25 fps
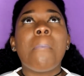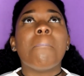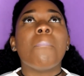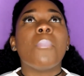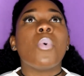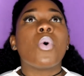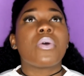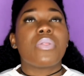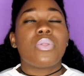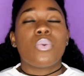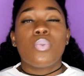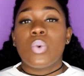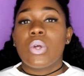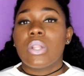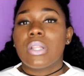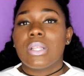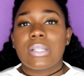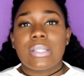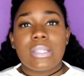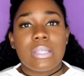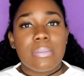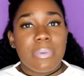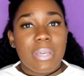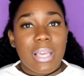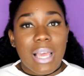more than willing
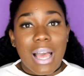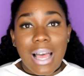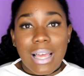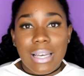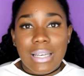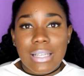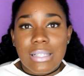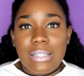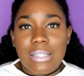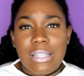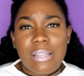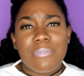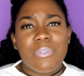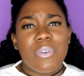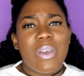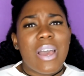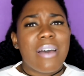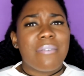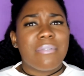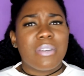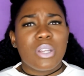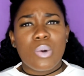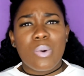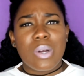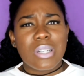to be honest if you
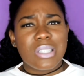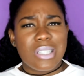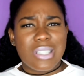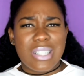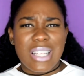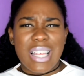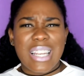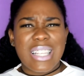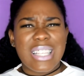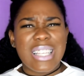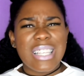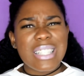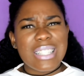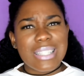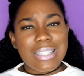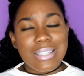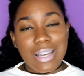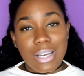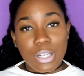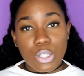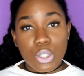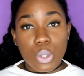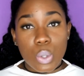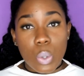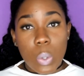have any questions that I didn't
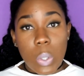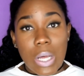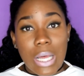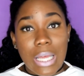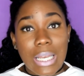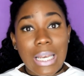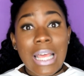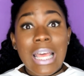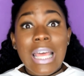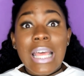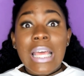touch on.